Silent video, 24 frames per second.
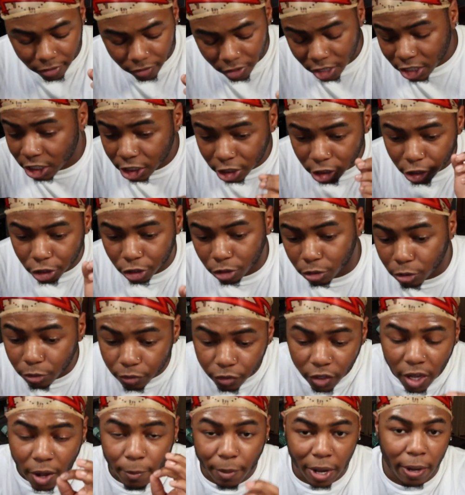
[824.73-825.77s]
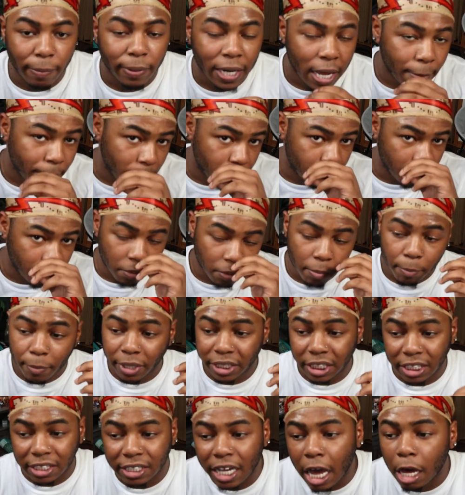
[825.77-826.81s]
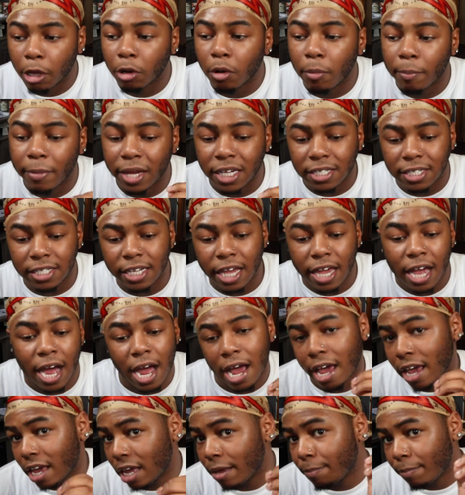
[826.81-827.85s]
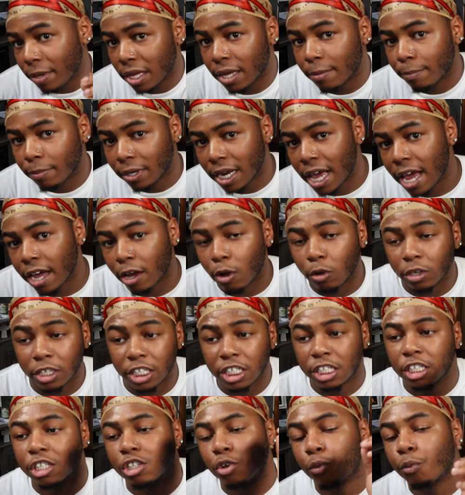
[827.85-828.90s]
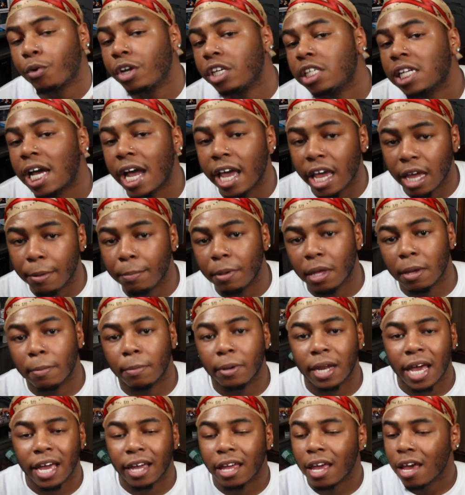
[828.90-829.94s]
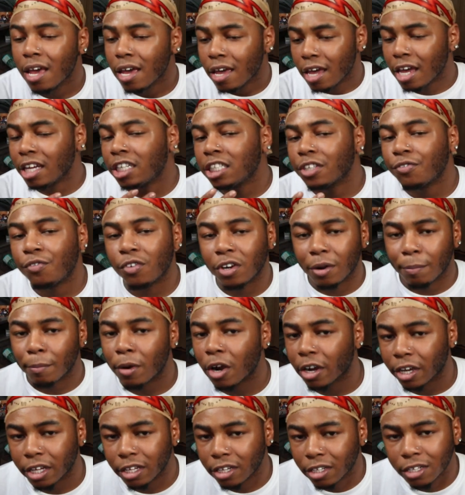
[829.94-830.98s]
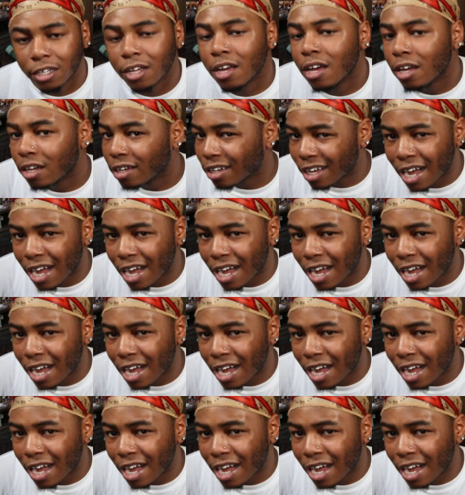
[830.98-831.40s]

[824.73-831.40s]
This is the truth about black people. But the title may say I hate being black, or this is the reason I hate being black. It's just for the marketing.